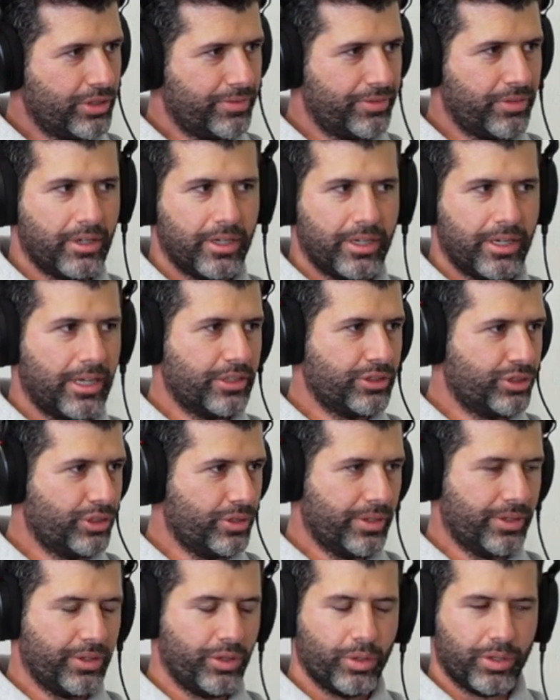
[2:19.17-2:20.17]
I've done an
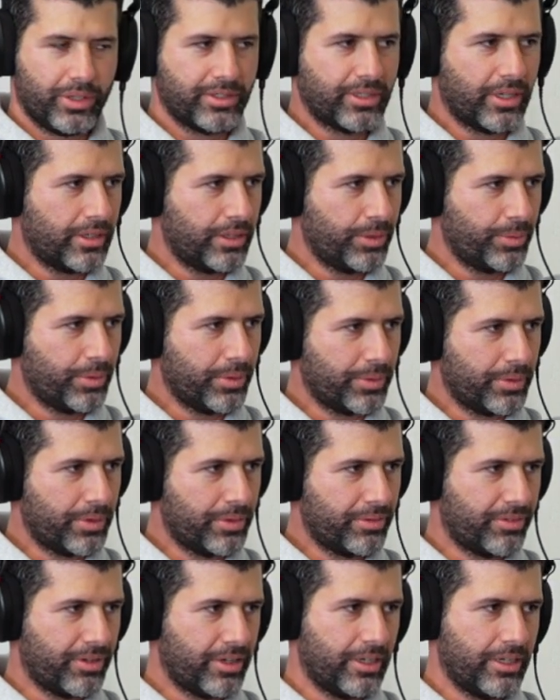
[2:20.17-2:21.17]
angio. I know exactly what I'm going to
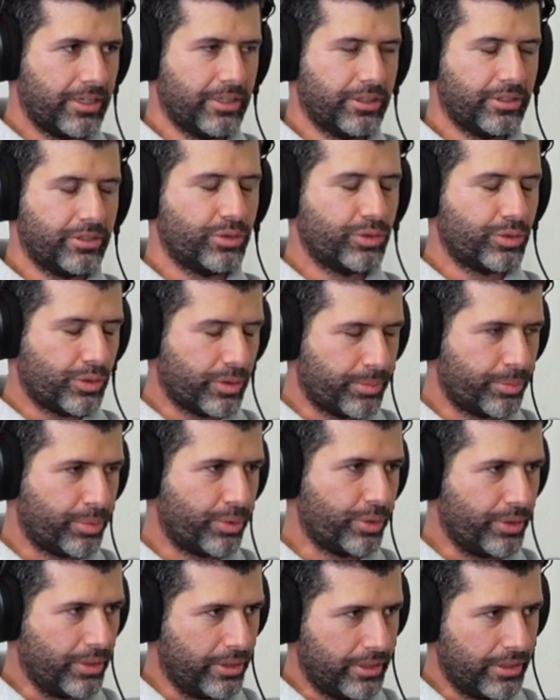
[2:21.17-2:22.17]
find. It's usually
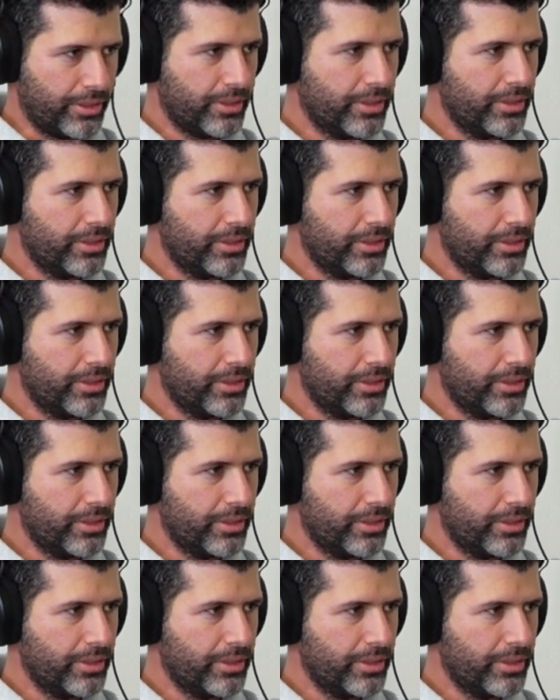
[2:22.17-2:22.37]
pretty